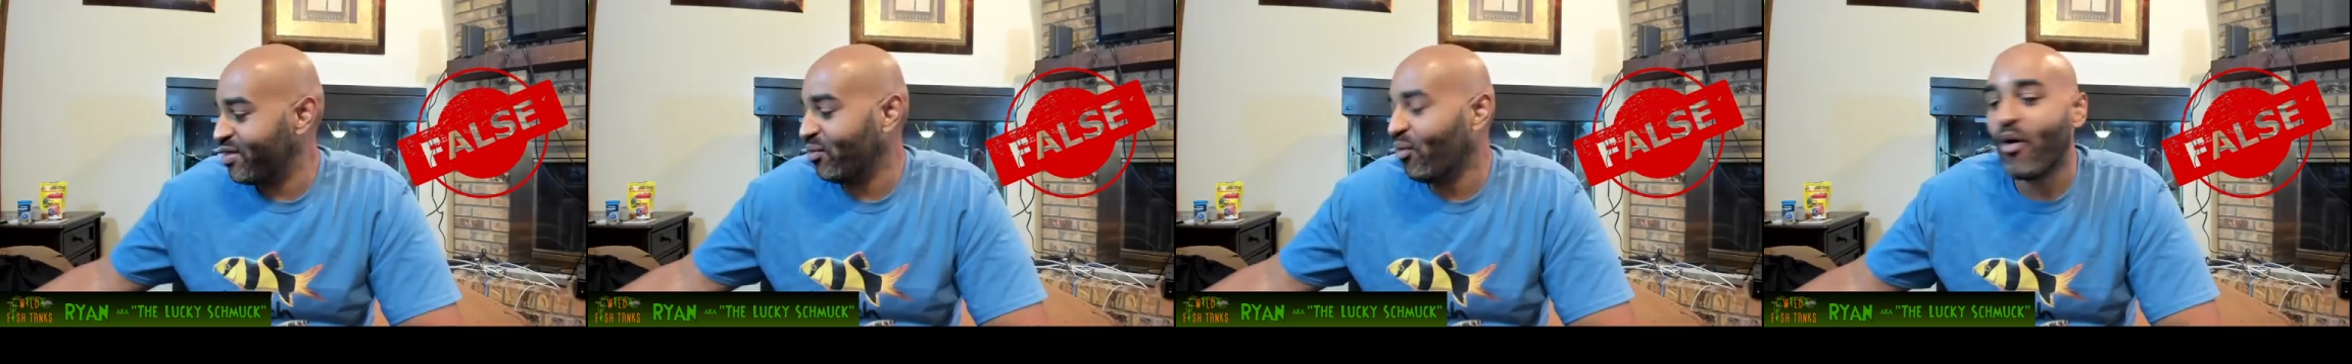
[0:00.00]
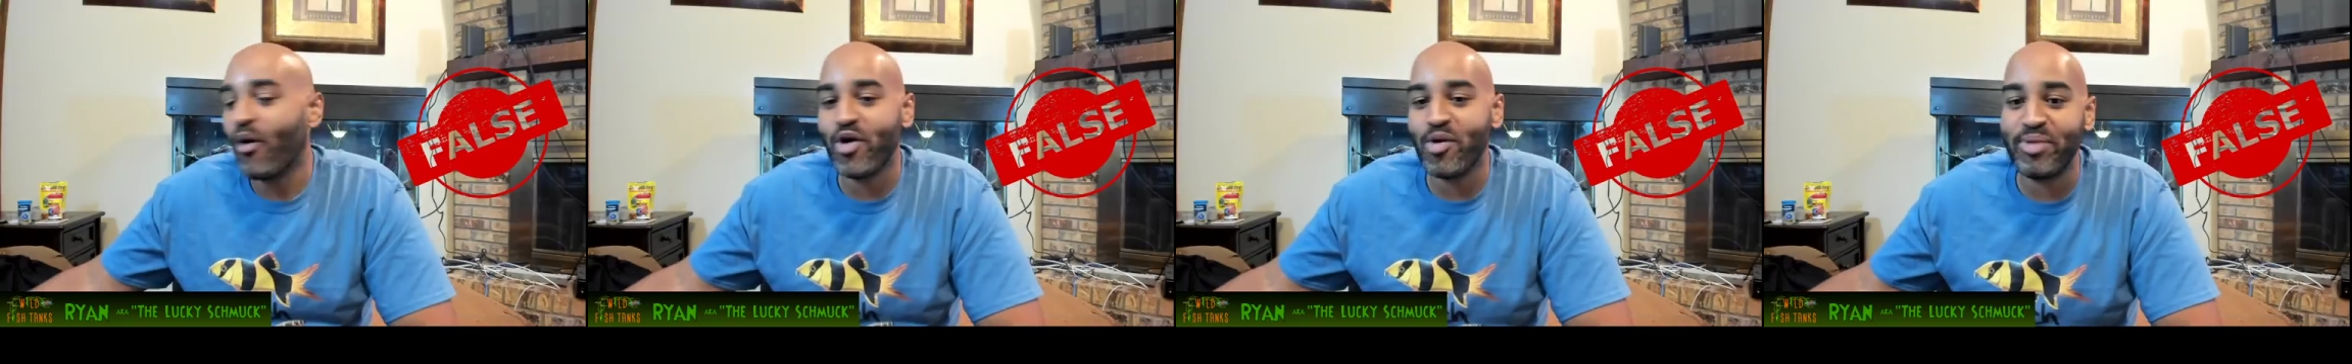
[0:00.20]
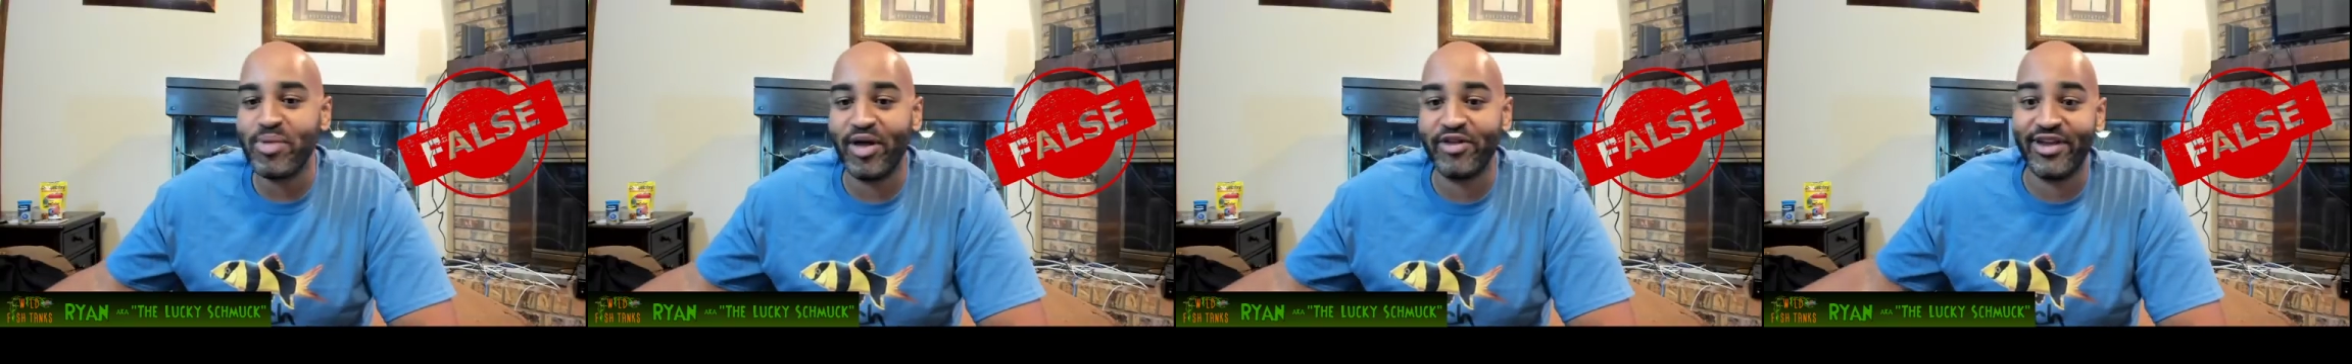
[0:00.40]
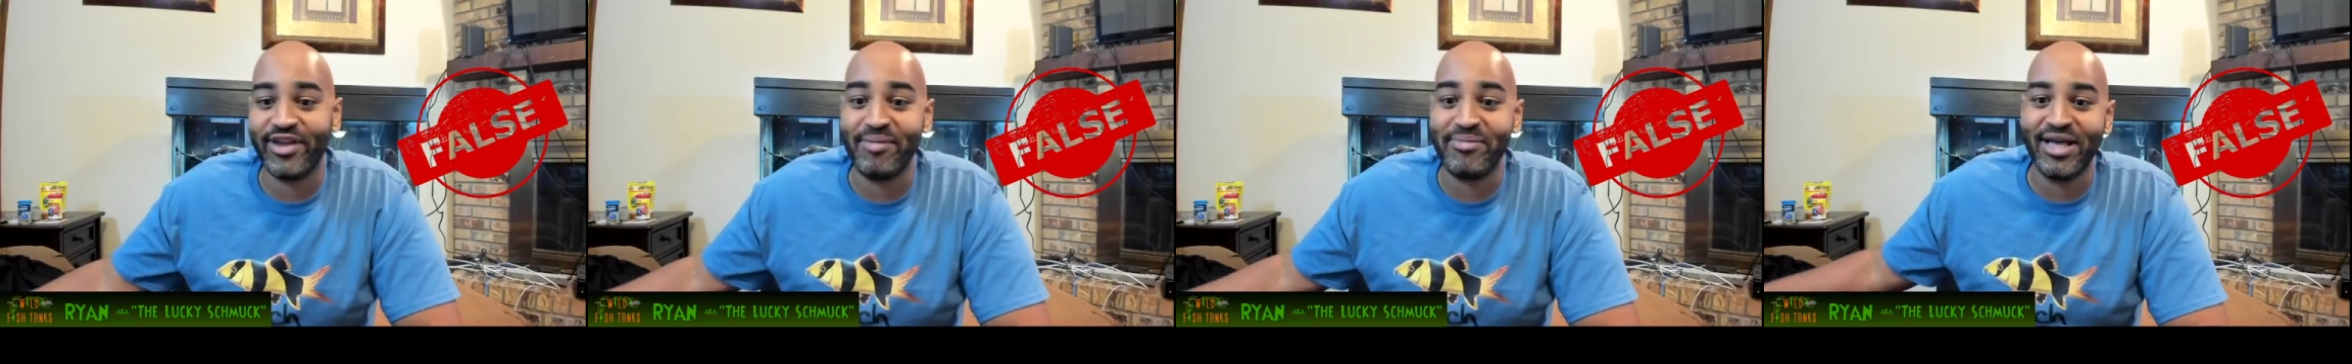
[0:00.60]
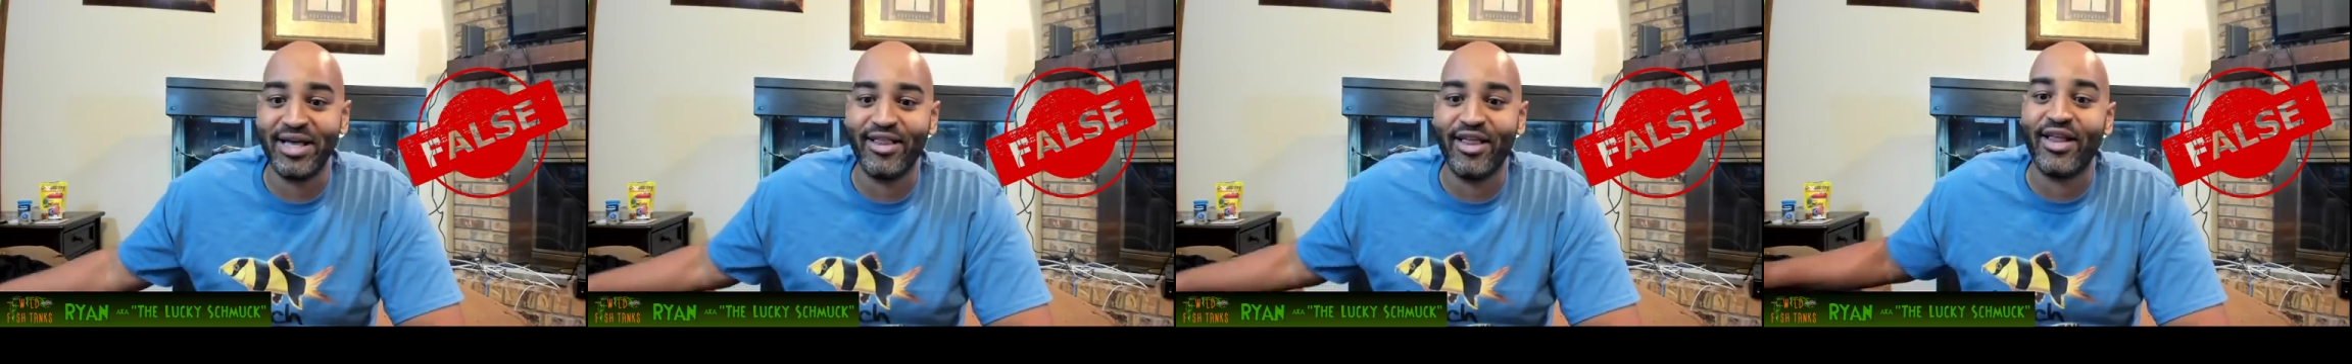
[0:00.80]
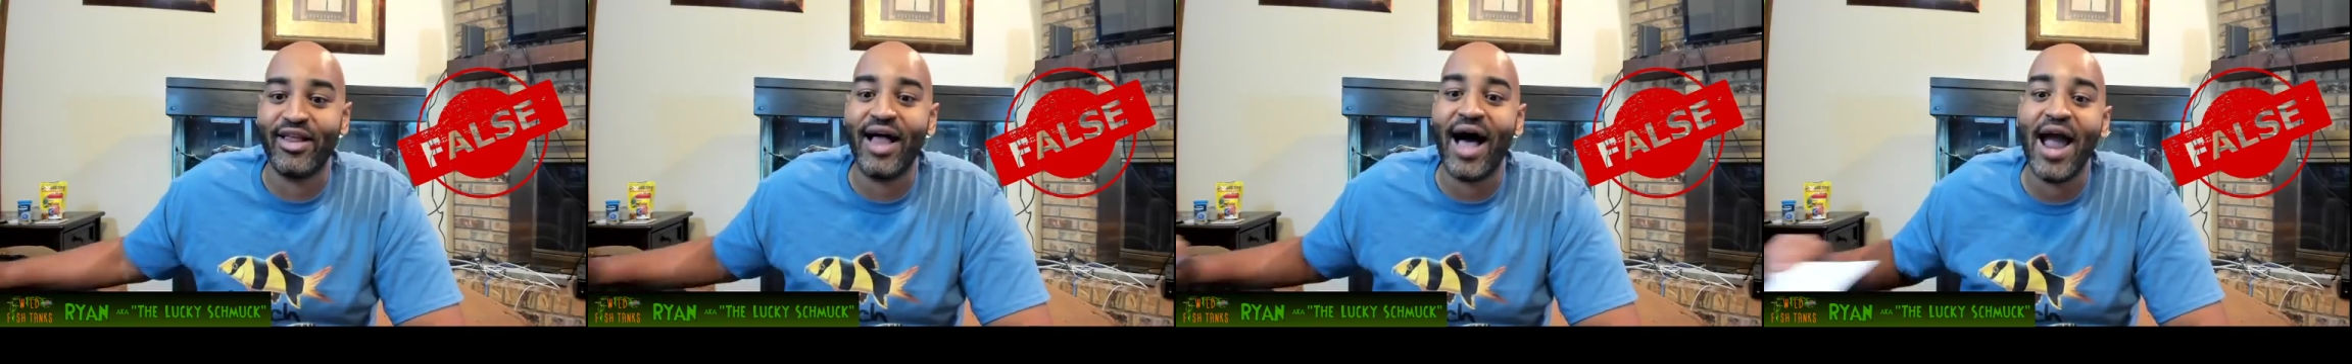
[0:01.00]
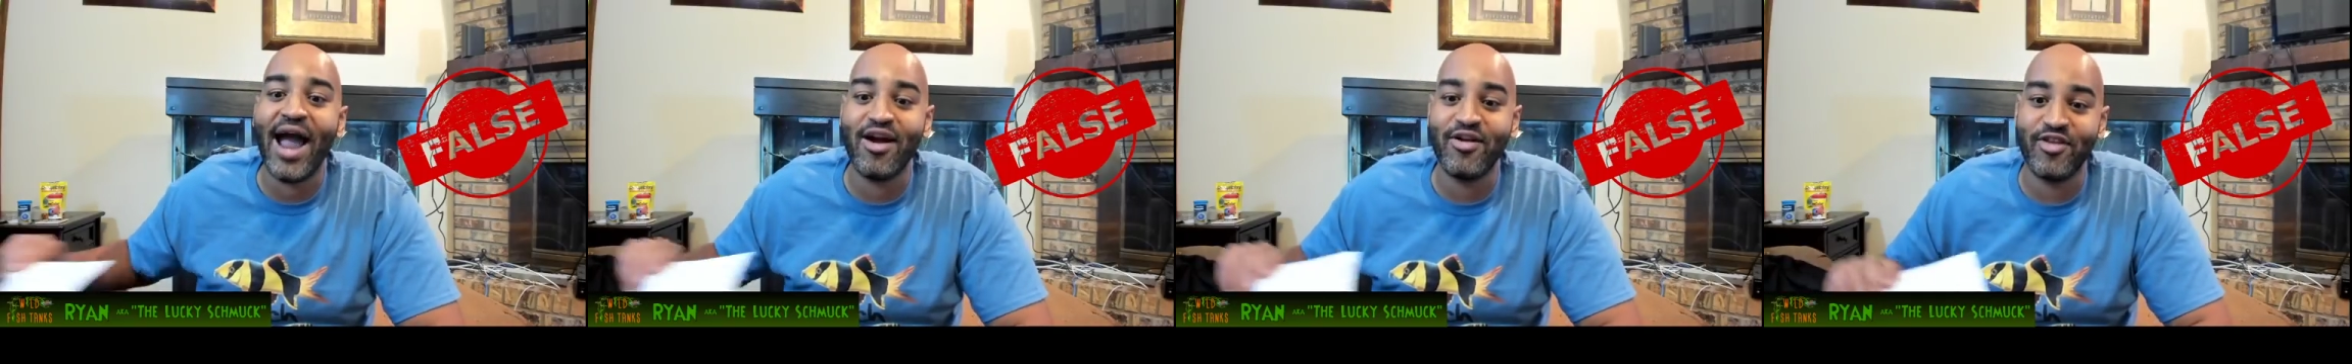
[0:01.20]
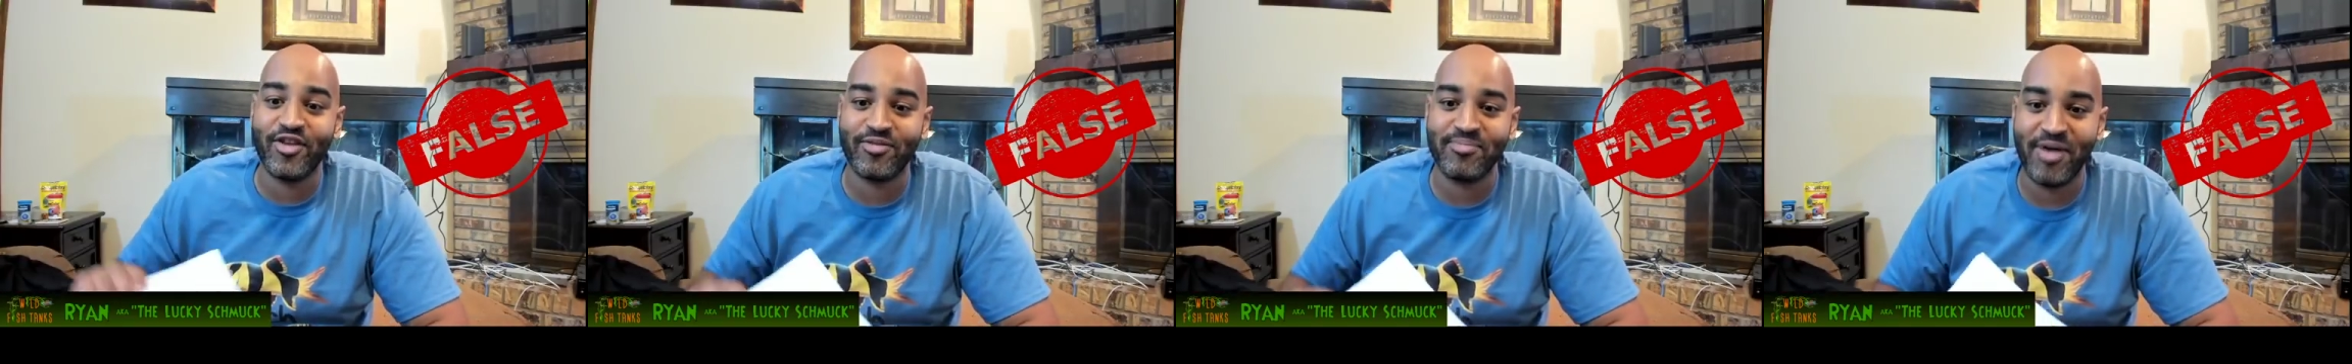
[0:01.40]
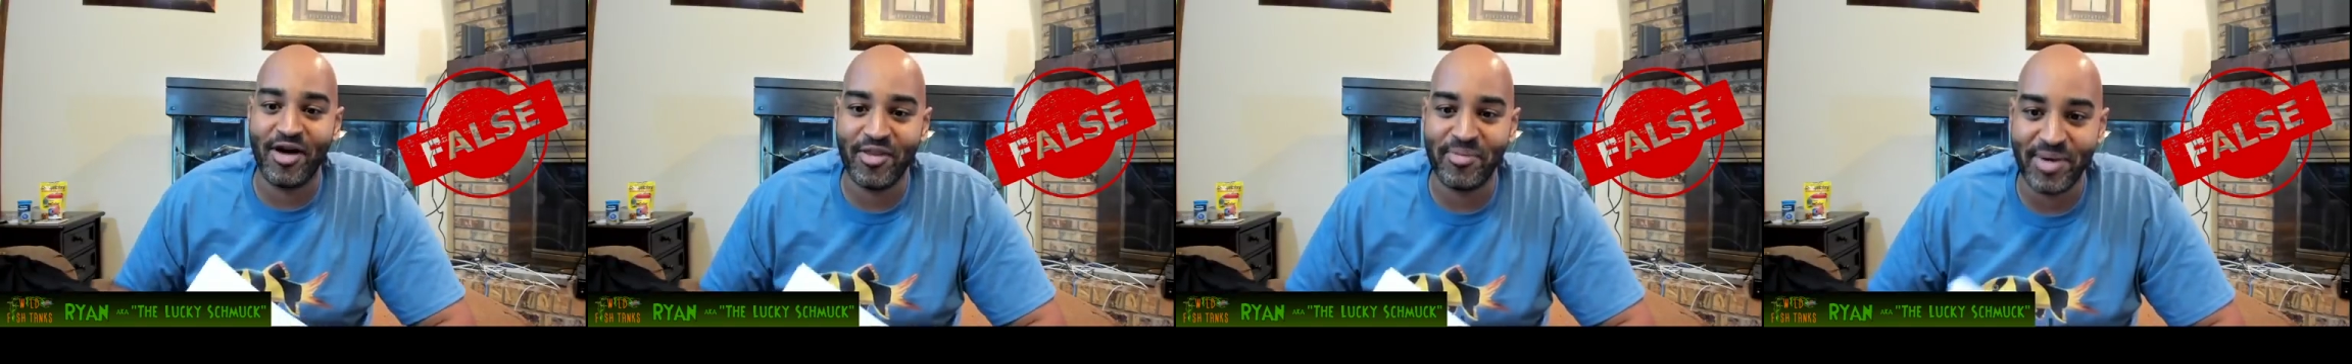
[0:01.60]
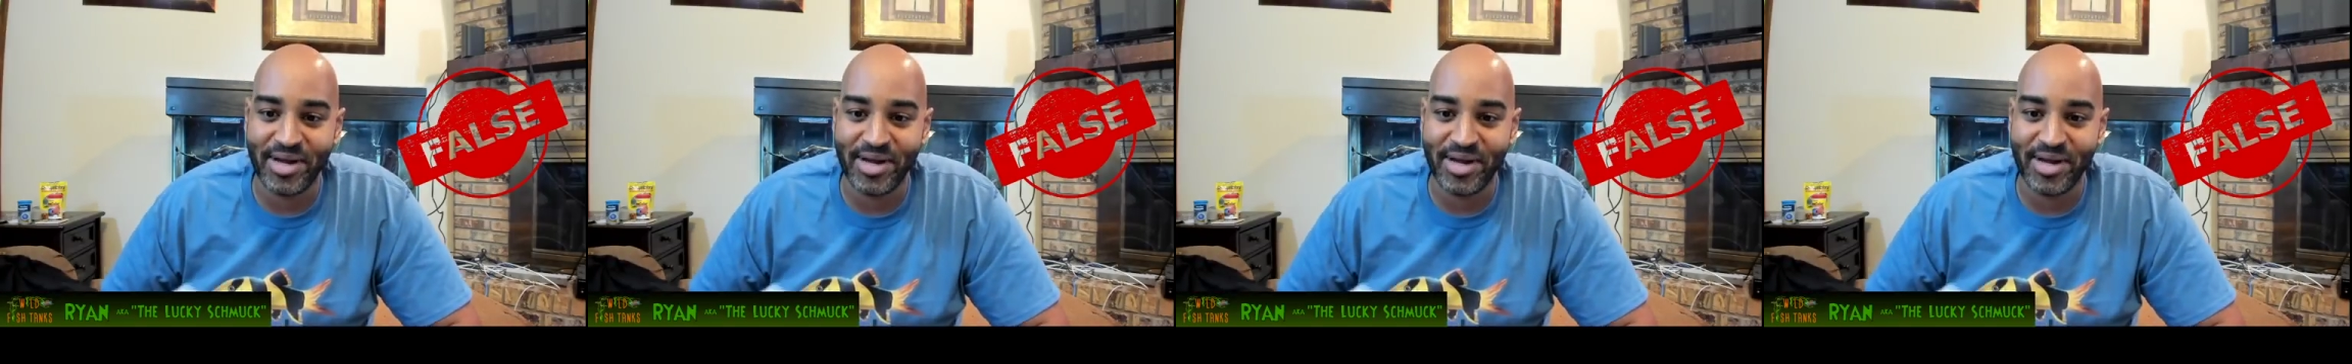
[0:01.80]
water bill is going to be a little higher this month,